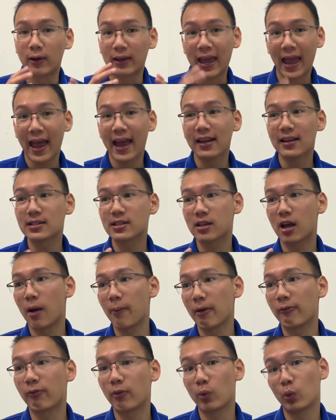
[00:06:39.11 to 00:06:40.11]
Can is
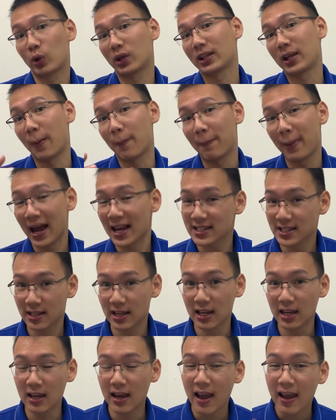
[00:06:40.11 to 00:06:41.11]
coming from the word
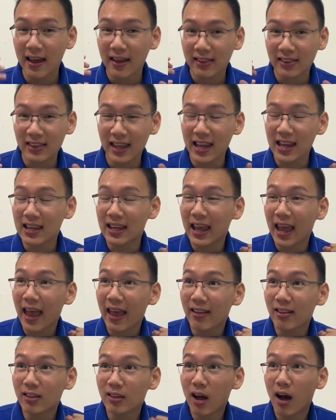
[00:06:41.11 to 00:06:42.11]
capacity. They
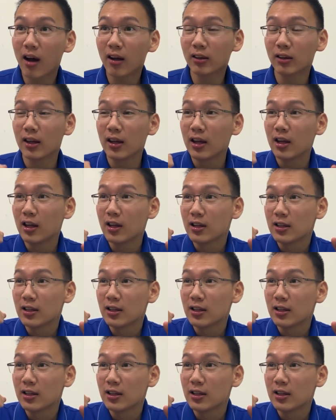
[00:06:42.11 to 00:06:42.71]
cannot